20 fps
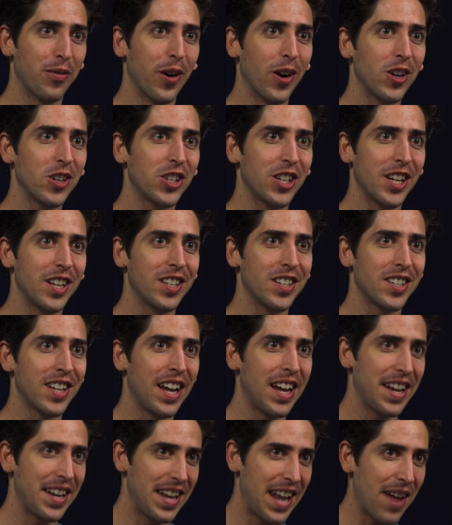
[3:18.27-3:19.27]
versions
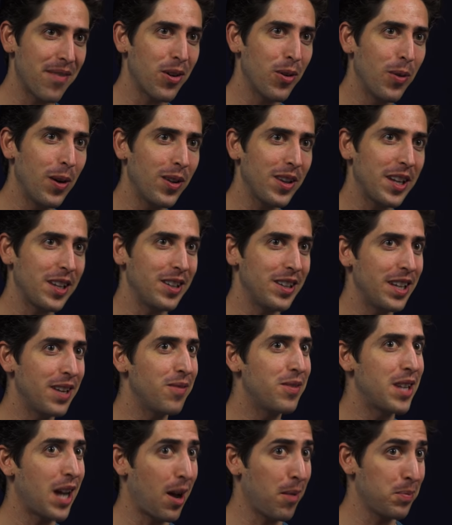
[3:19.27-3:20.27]
never really
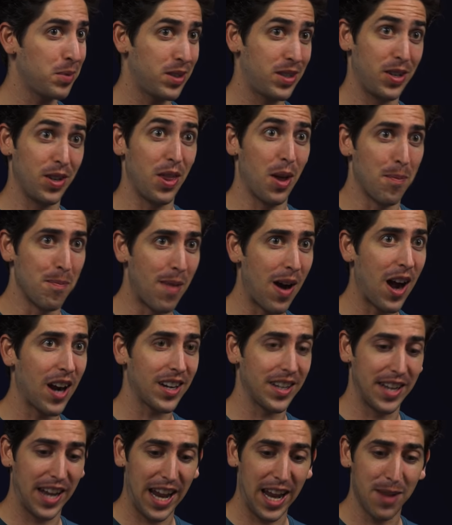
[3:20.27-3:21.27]
lived up to the
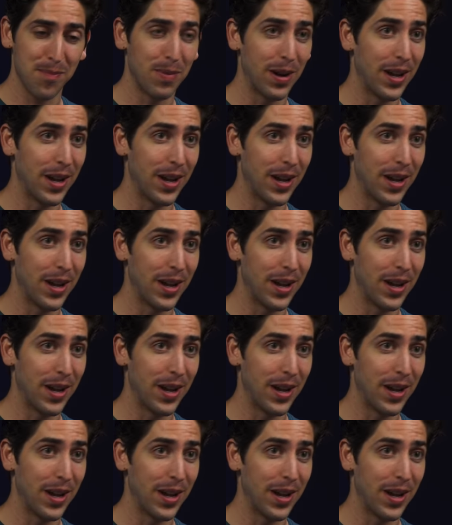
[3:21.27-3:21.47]
Mach name,